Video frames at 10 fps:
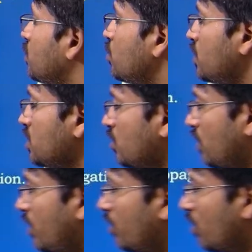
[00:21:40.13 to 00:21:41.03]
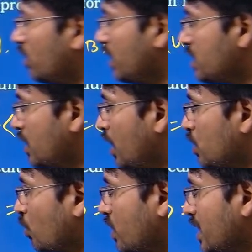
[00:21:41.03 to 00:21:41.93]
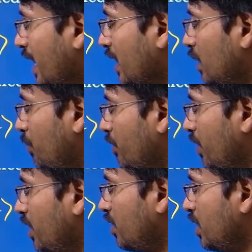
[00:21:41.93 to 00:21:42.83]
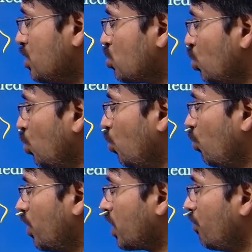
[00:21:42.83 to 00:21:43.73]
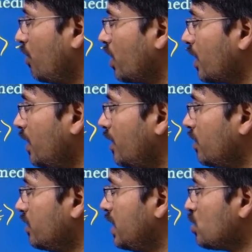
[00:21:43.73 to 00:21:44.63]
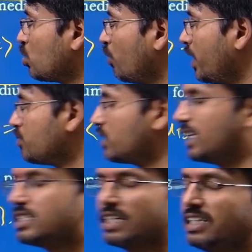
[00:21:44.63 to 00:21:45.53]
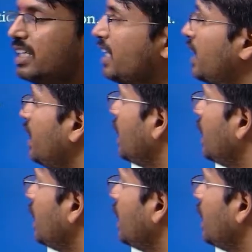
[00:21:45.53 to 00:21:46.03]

So just now I have drawn this. So what is the angle between these two these two waves? That is 90 degree.